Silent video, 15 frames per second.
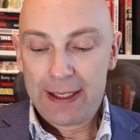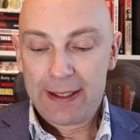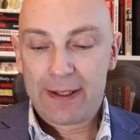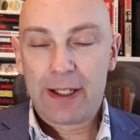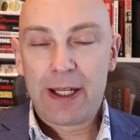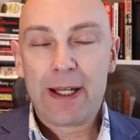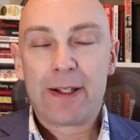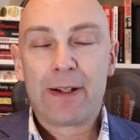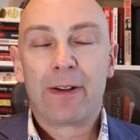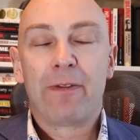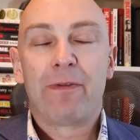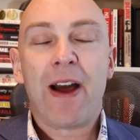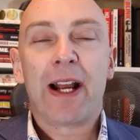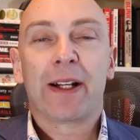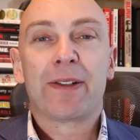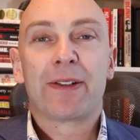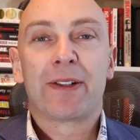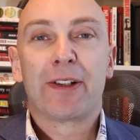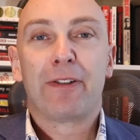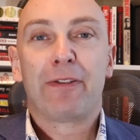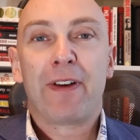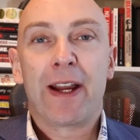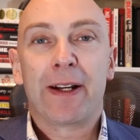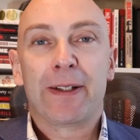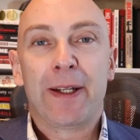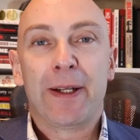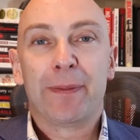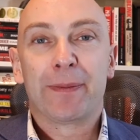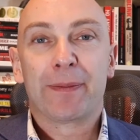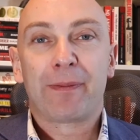Seasonal factors could affect
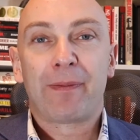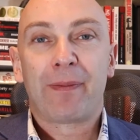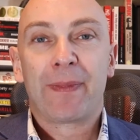it.